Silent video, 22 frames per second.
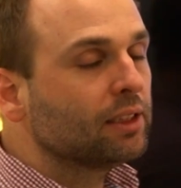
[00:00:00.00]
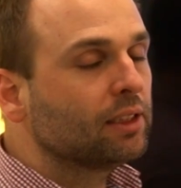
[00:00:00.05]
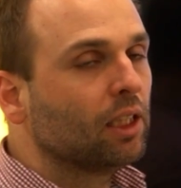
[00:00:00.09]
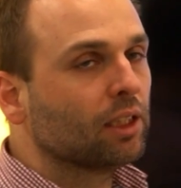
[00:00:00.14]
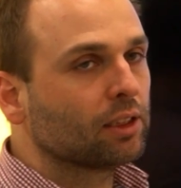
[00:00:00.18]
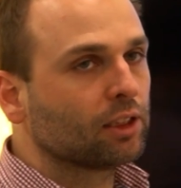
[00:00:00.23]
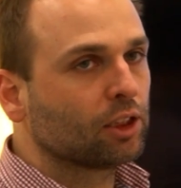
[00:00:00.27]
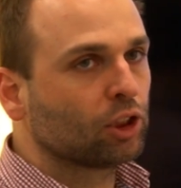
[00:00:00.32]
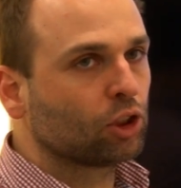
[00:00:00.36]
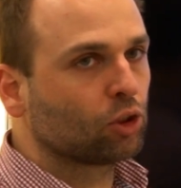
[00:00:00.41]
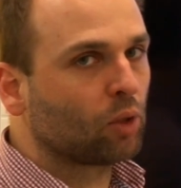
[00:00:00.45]
the
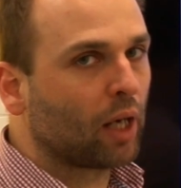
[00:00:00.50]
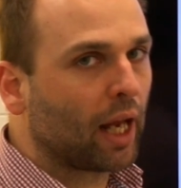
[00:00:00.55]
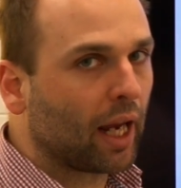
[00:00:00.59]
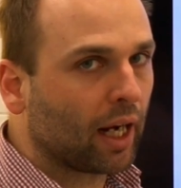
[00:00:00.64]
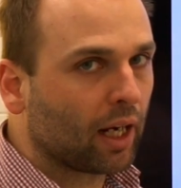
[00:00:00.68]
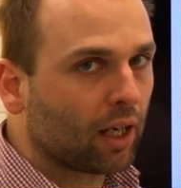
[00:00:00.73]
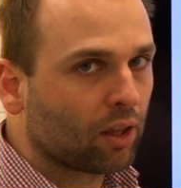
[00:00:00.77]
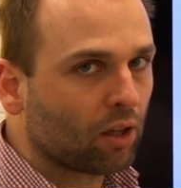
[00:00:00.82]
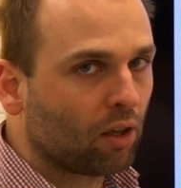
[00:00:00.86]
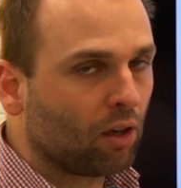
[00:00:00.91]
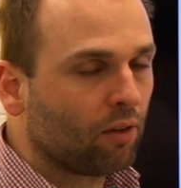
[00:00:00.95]

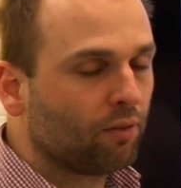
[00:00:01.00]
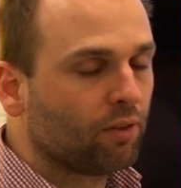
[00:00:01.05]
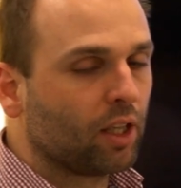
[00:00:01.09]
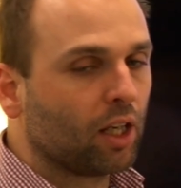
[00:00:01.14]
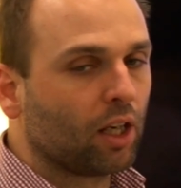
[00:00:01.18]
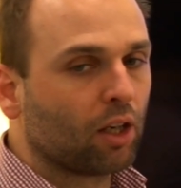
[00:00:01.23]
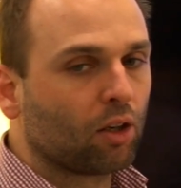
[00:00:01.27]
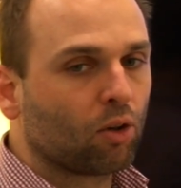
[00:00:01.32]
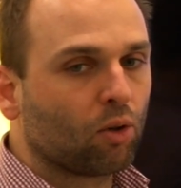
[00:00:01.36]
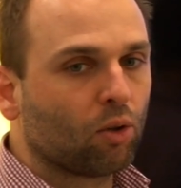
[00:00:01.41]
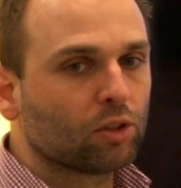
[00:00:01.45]
strength of
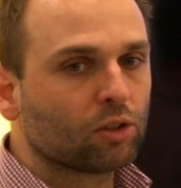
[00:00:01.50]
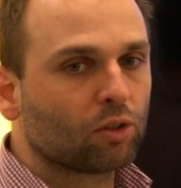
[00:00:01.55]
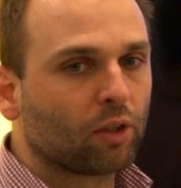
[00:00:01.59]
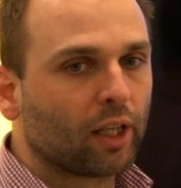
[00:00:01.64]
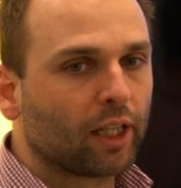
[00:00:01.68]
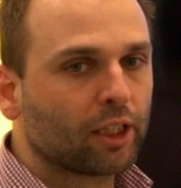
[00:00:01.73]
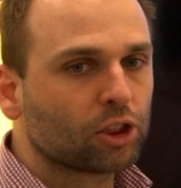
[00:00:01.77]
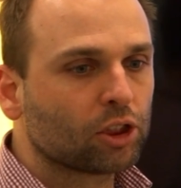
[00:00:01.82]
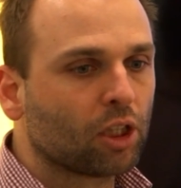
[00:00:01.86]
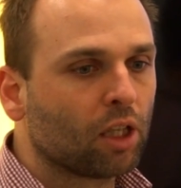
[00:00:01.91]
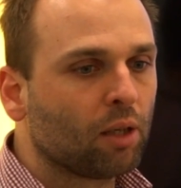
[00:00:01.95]
their
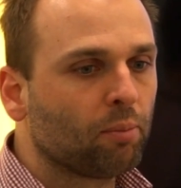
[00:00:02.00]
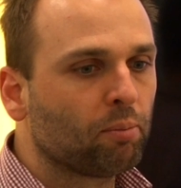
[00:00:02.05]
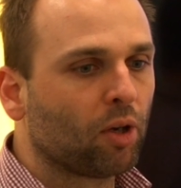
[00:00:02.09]
contraction,